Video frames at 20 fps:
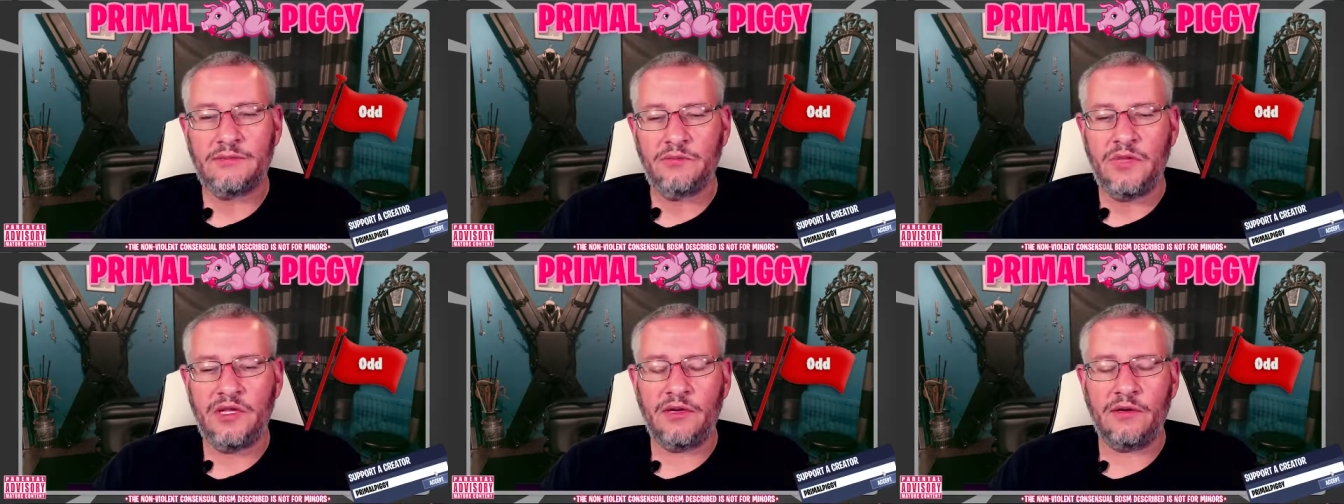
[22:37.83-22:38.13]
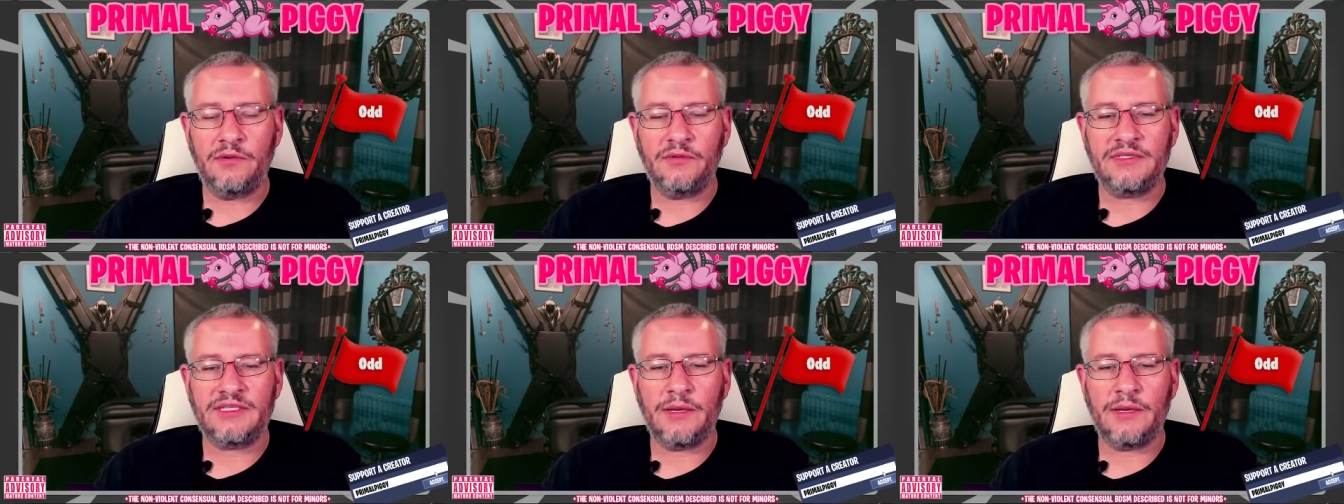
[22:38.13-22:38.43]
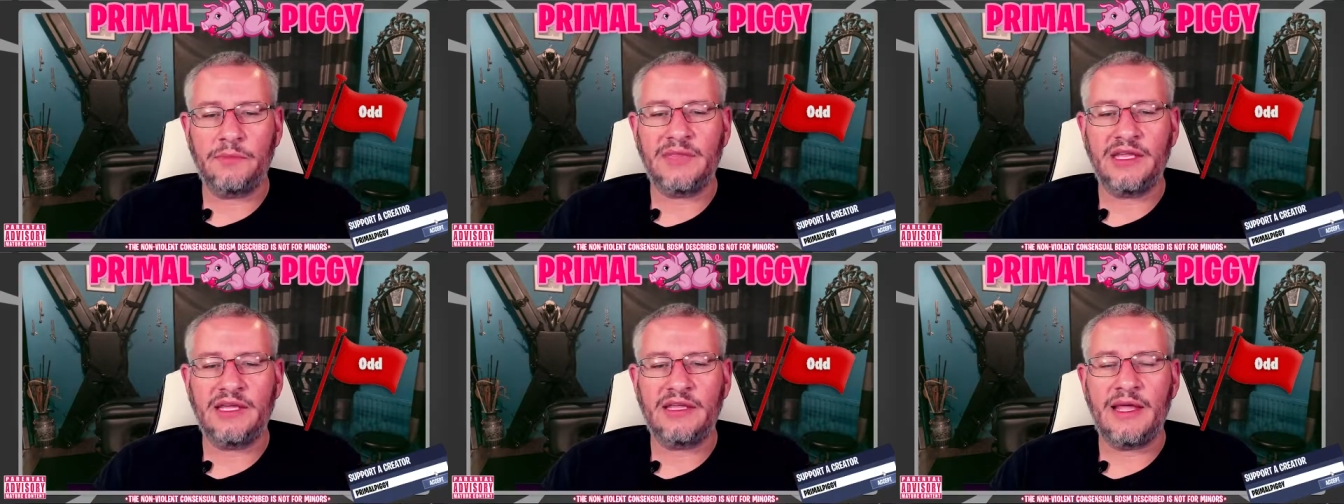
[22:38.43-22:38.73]
you know
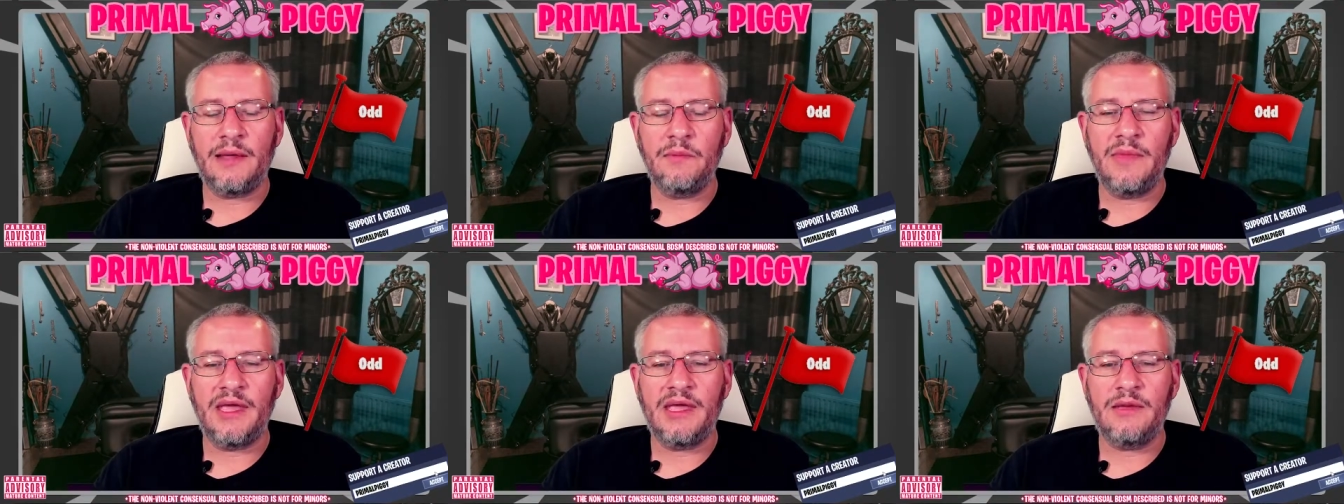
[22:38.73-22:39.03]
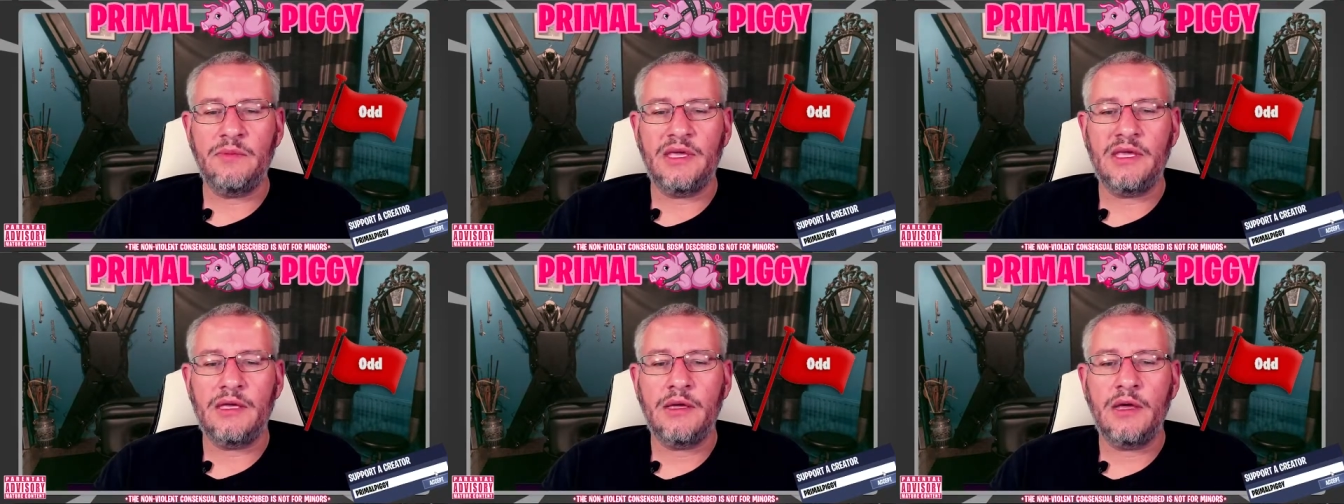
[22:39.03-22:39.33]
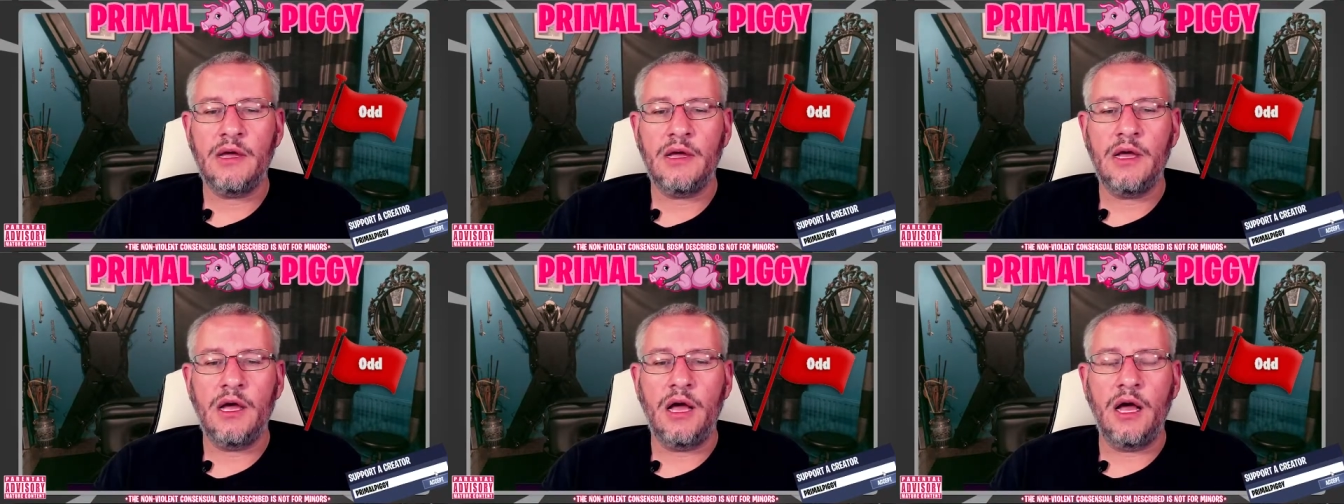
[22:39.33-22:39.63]
something that may be
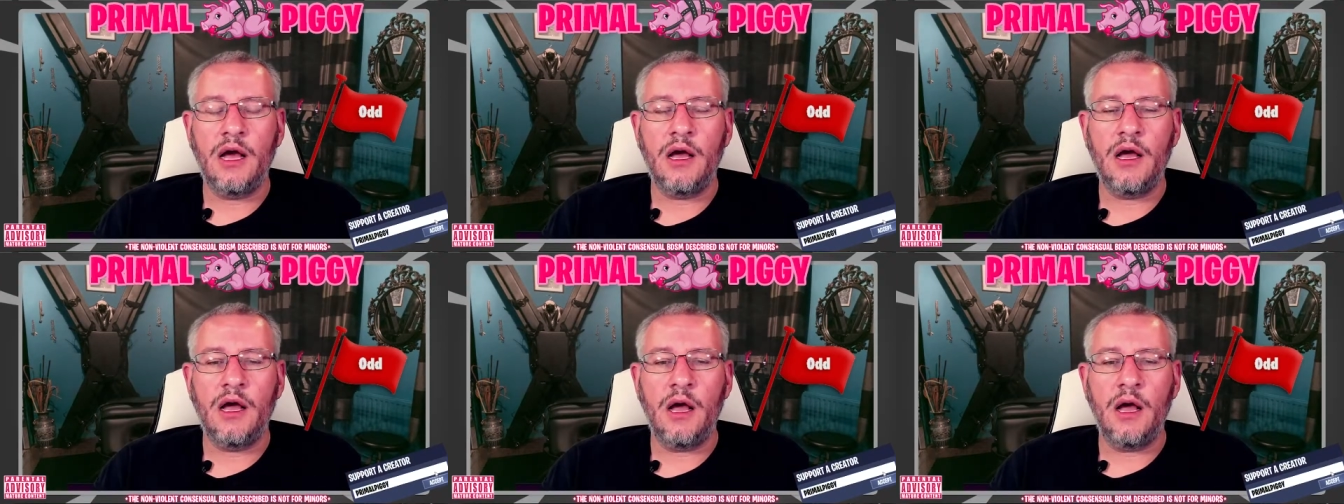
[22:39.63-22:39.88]
a,